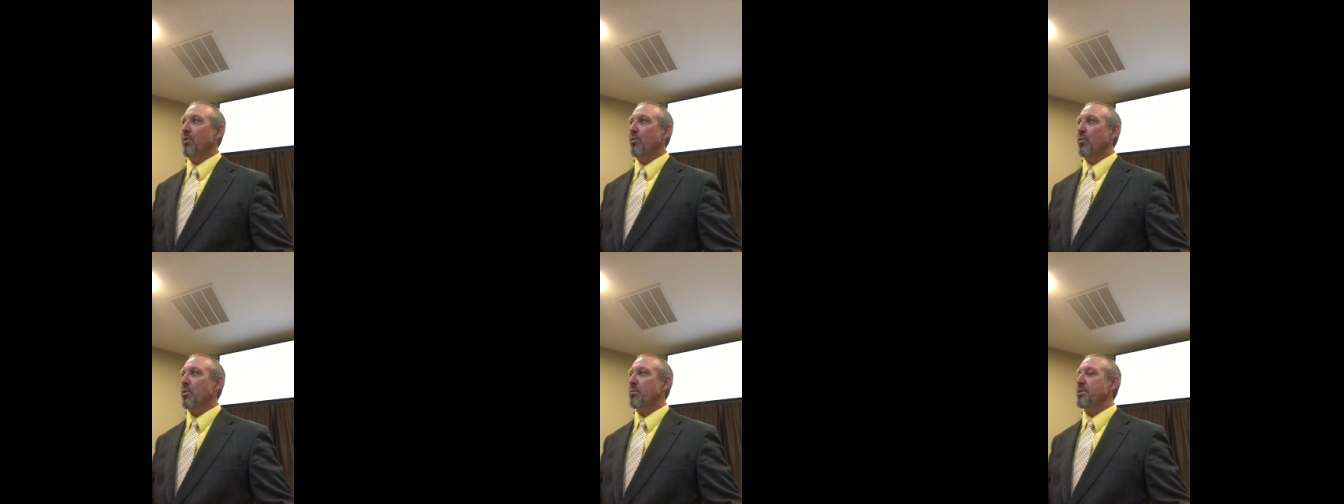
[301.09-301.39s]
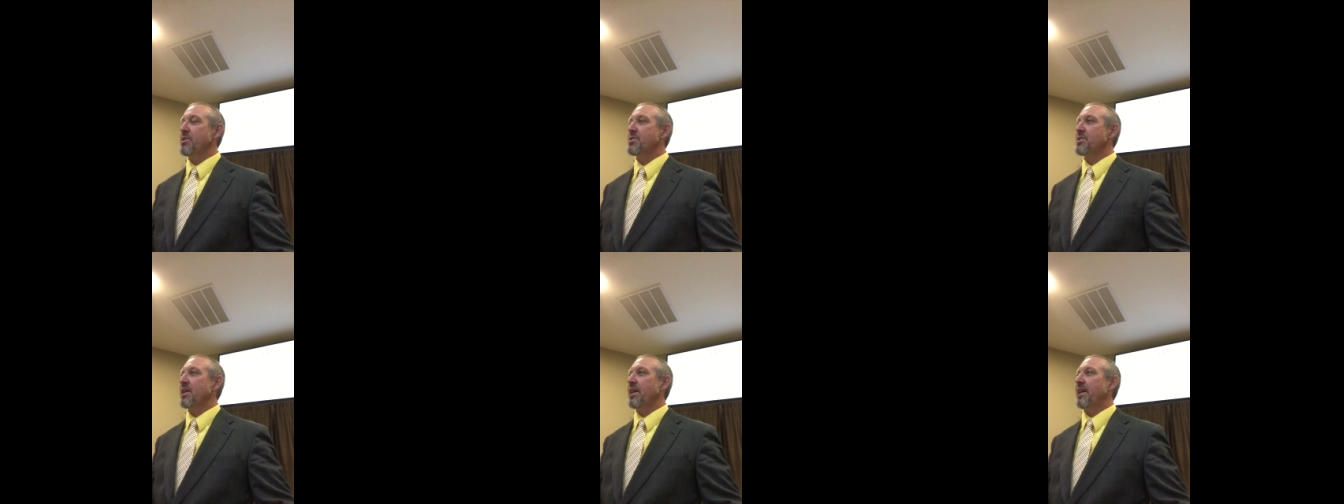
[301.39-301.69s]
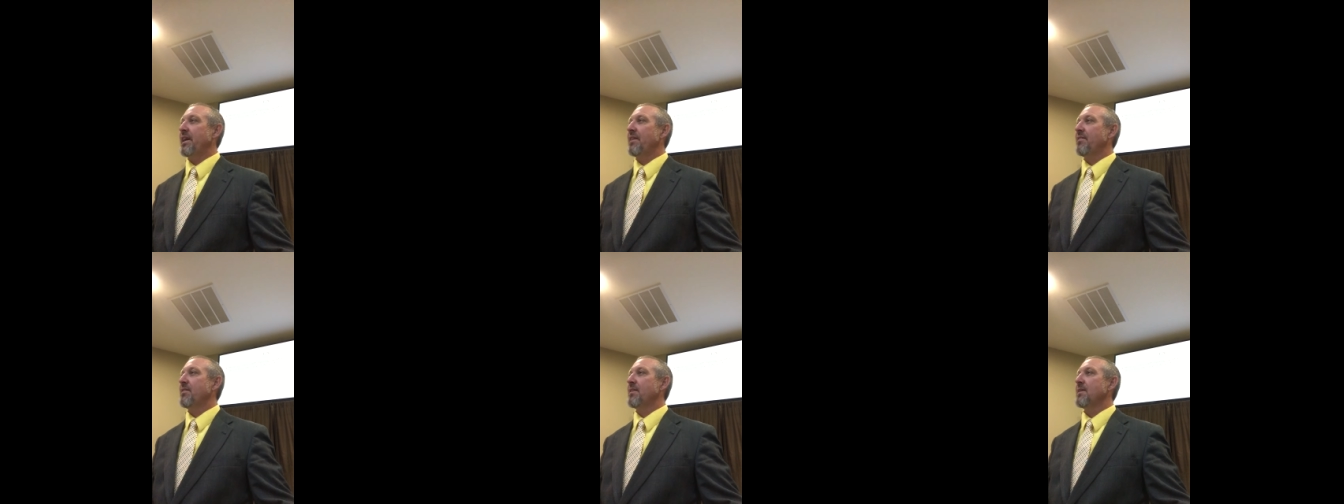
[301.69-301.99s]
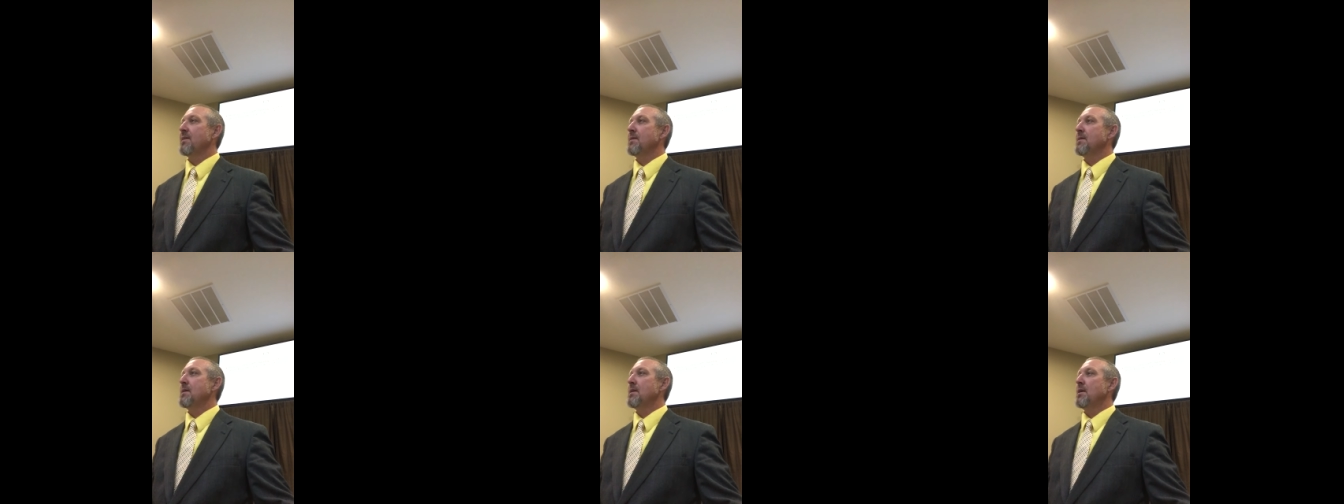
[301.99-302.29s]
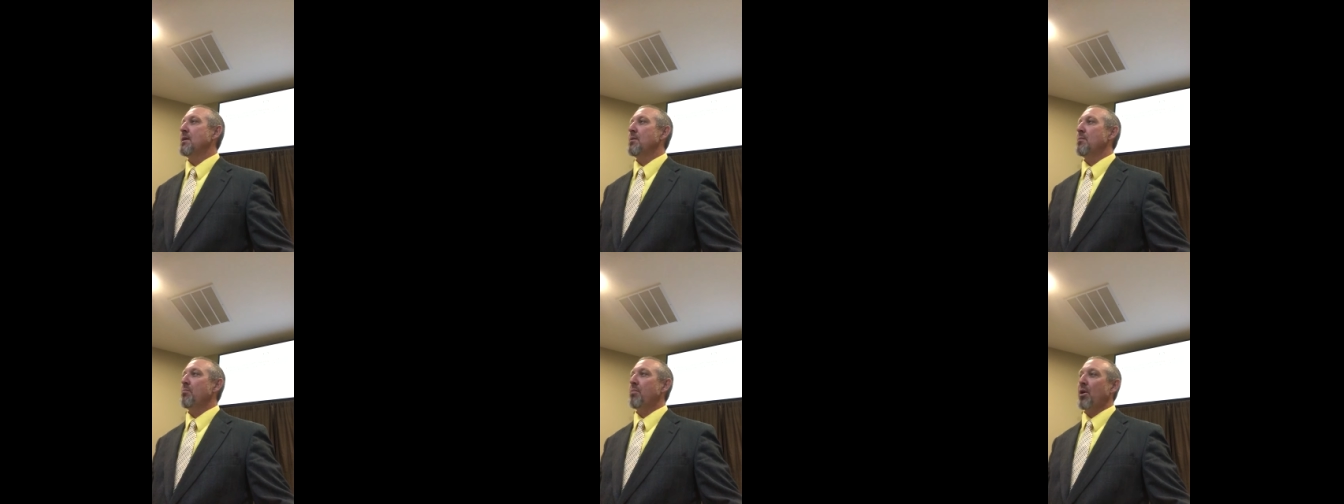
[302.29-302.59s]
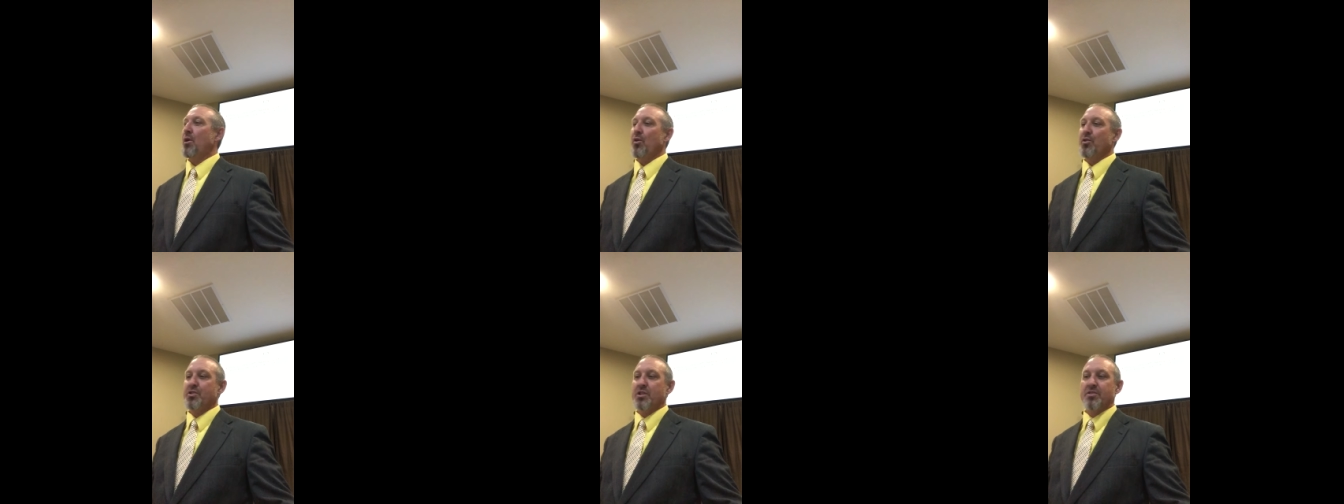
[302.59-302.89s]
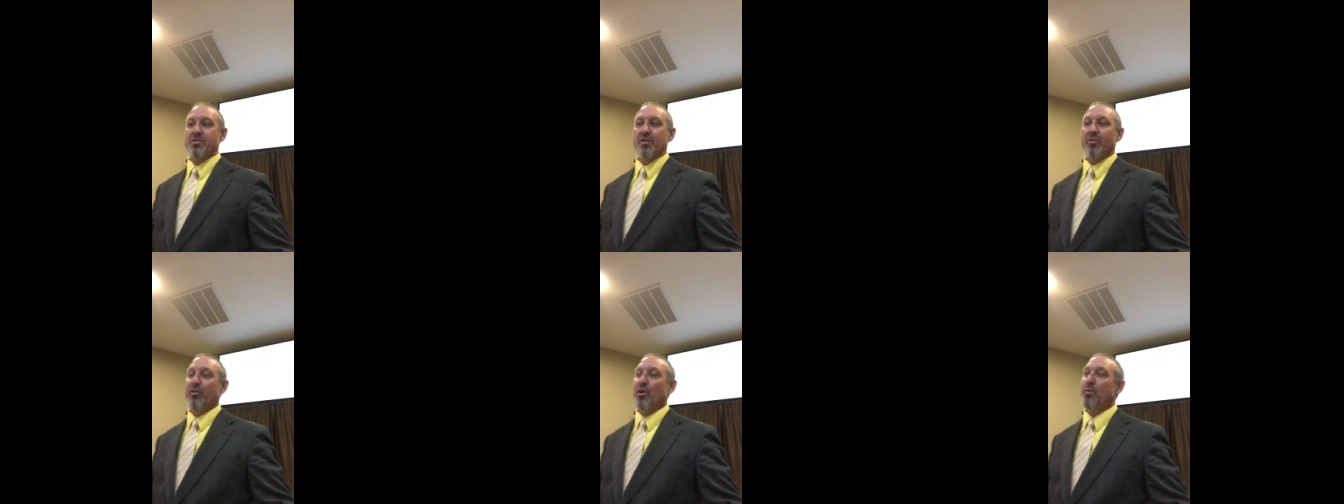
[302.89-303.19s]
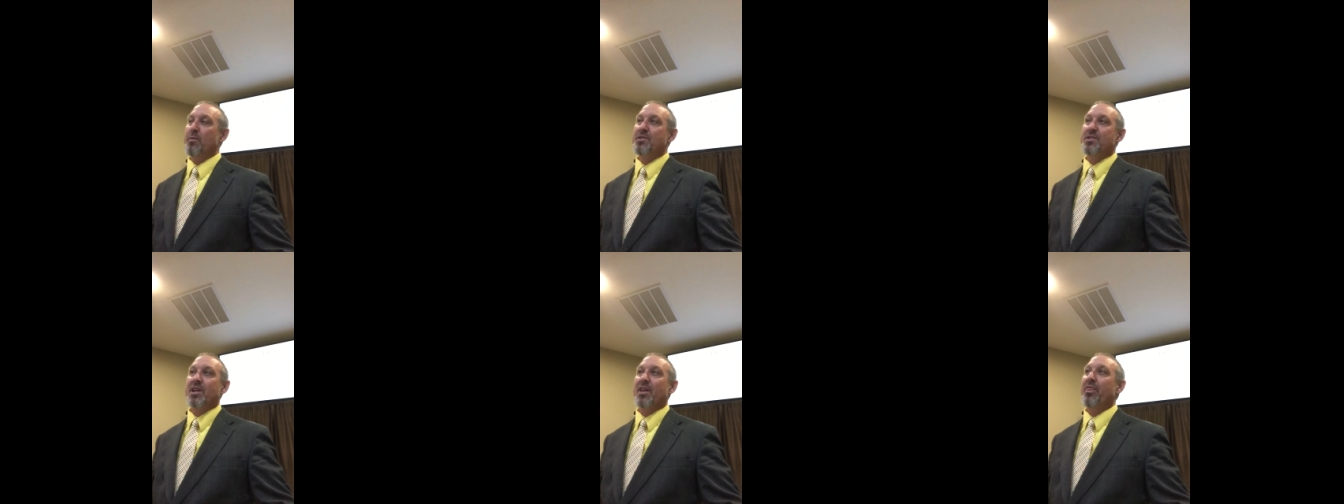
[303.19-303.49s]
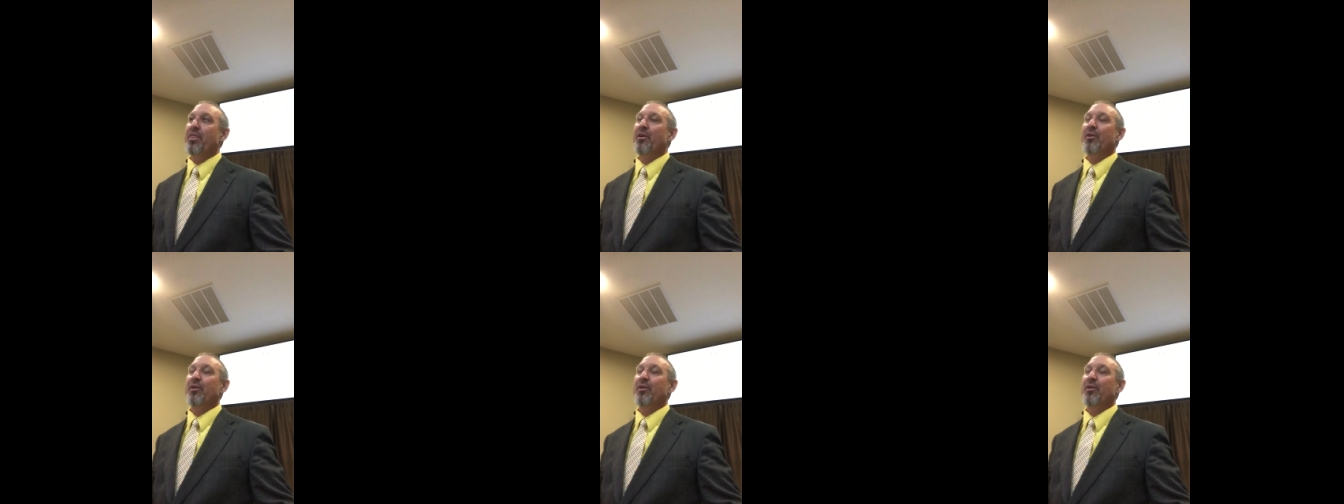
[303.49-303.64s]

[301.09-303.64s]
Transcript: will be saved. Paul says it in Romans 10